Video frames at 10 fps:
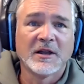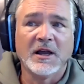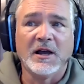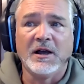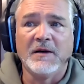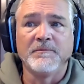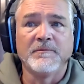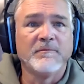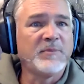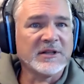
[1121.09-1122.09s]

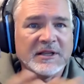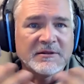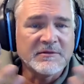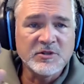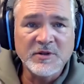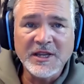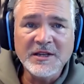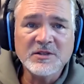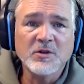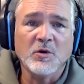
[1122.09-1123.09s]
But like zucchini
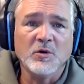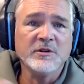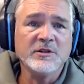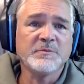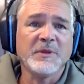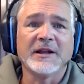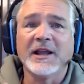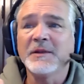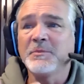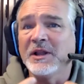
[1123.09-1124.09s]
is a gorgeous plant.
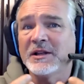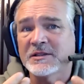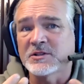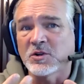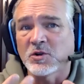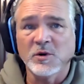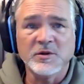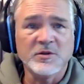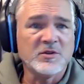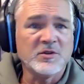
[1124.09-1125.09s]
Eggplant is a gorgeous
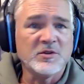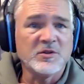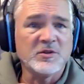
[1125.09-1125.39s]
plant.